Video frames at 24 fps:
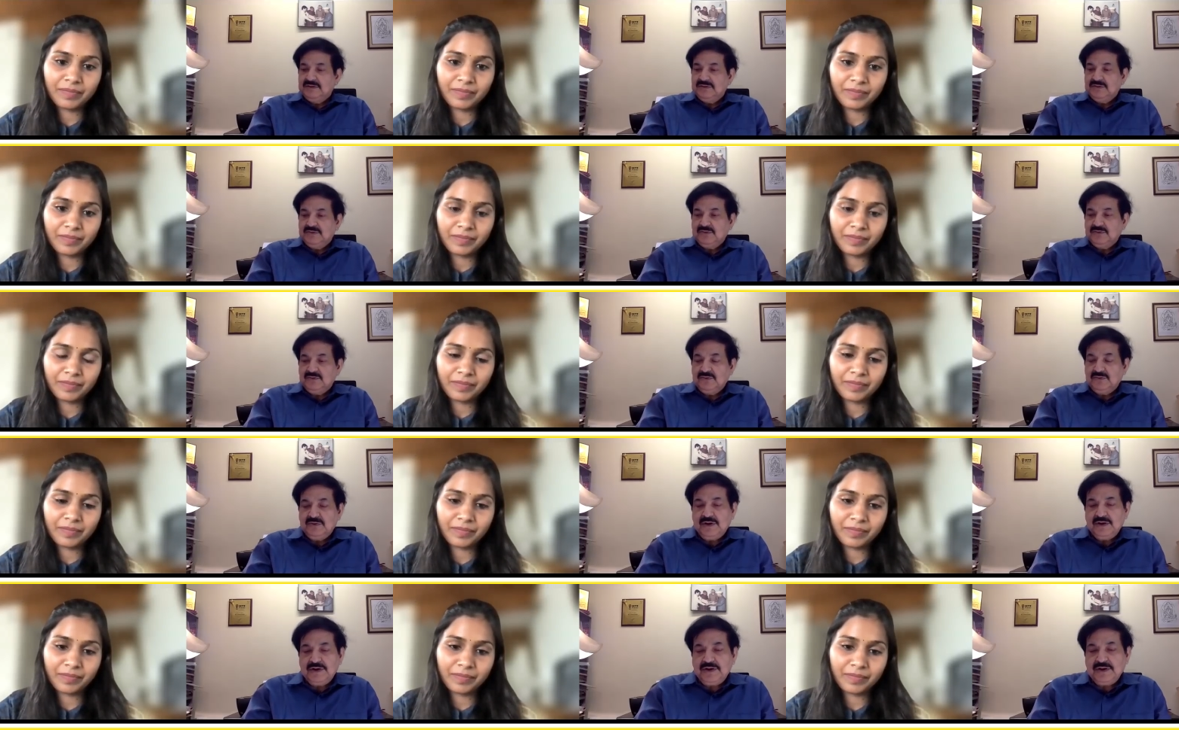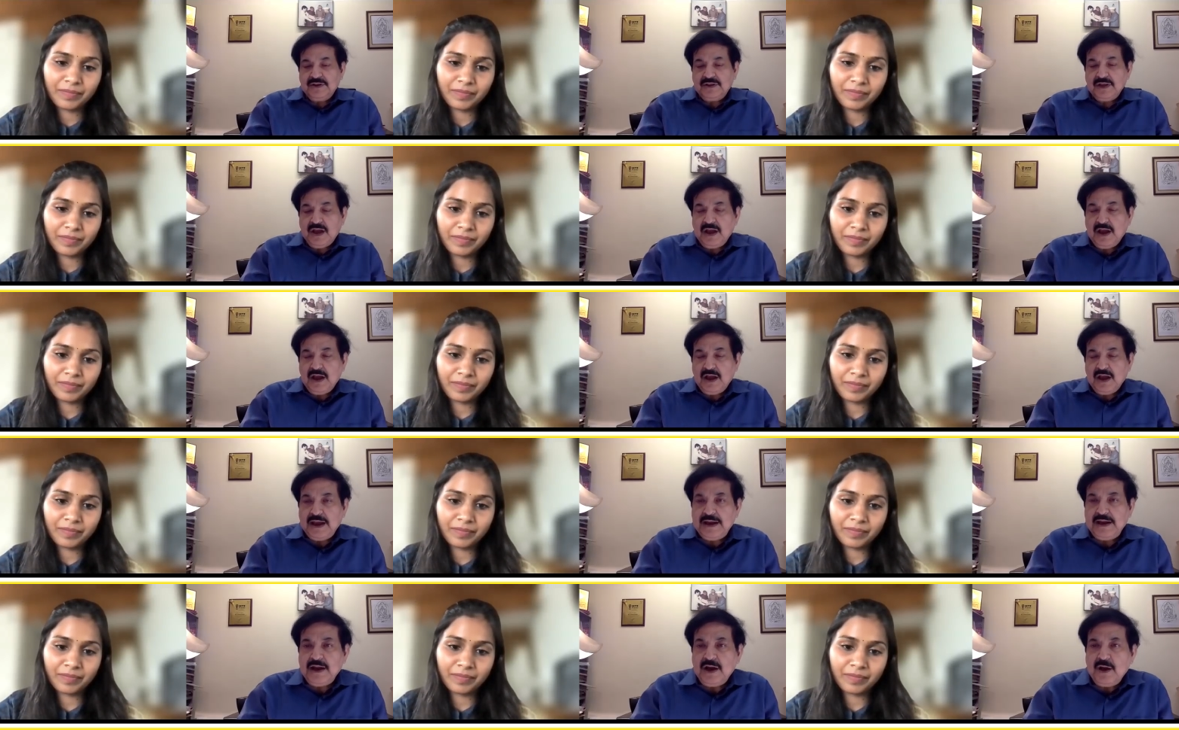Speaker 1: So Ankita,
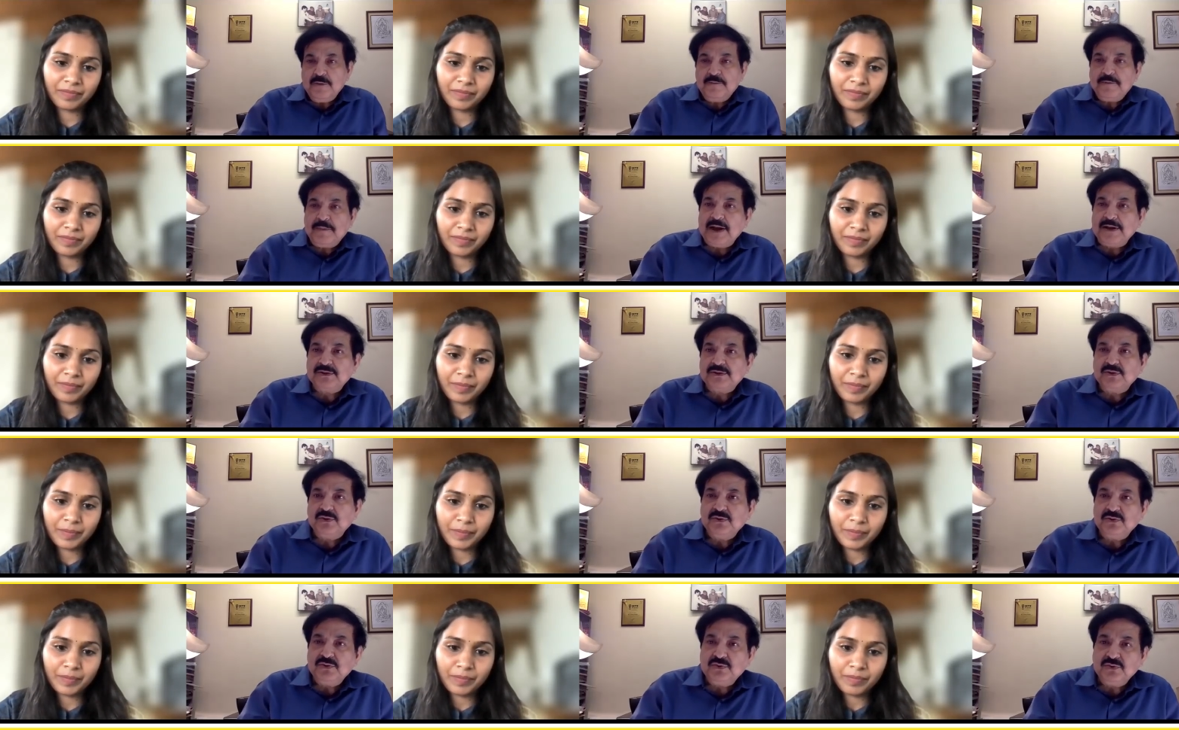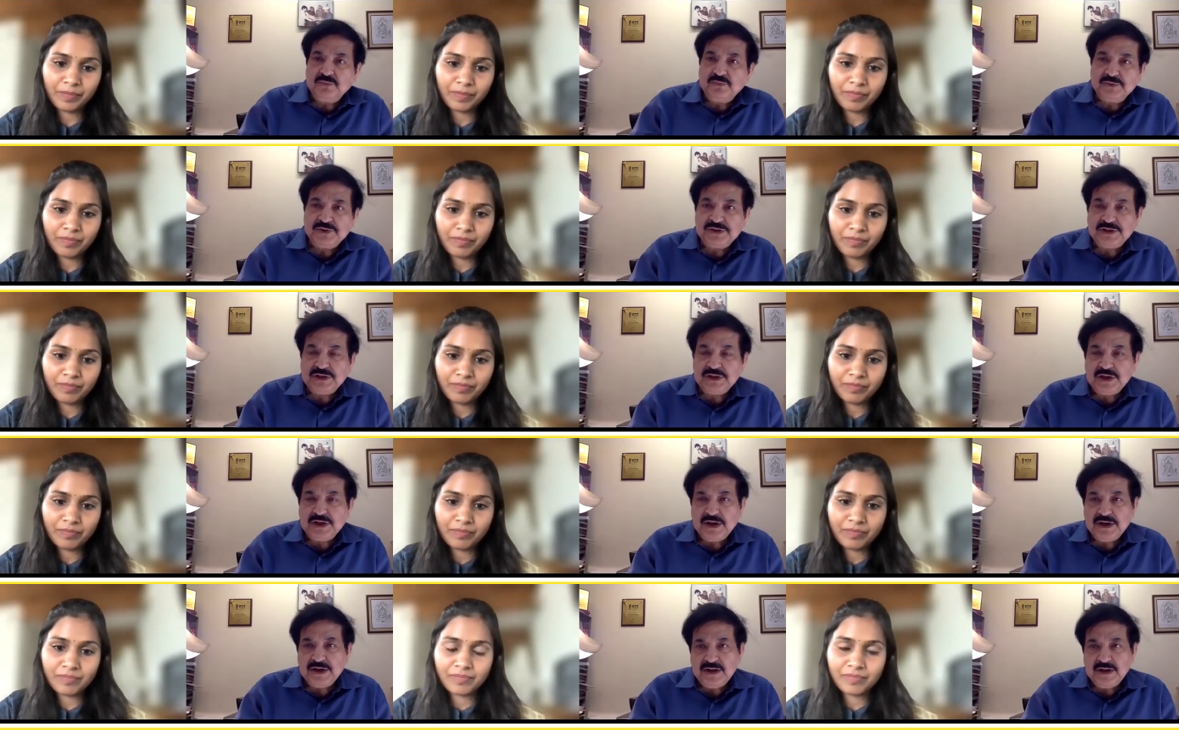I now pass on to
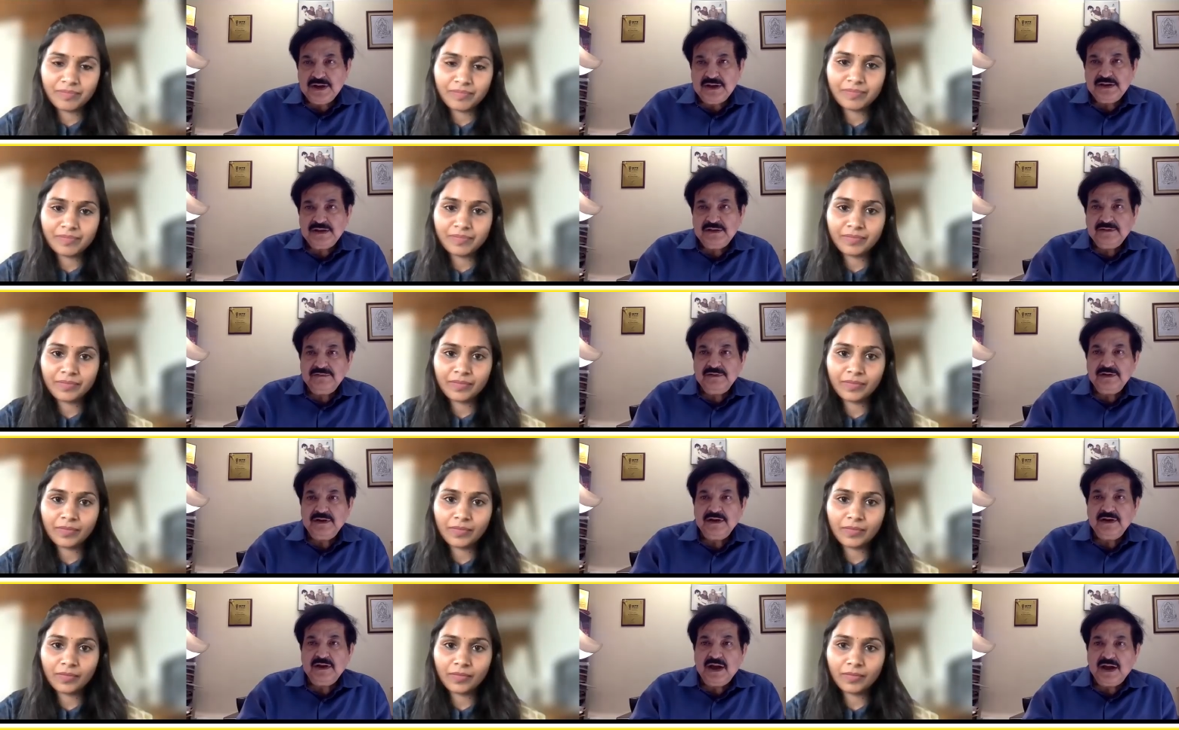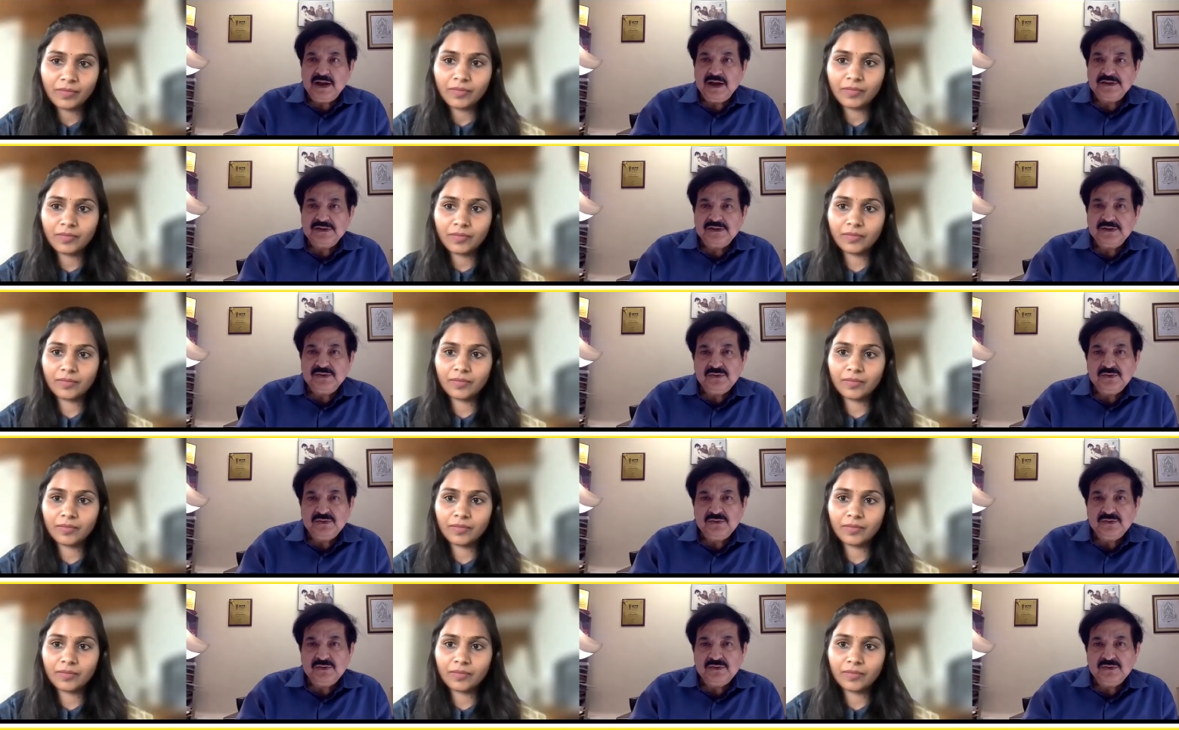Mr. Khanna. He will ask the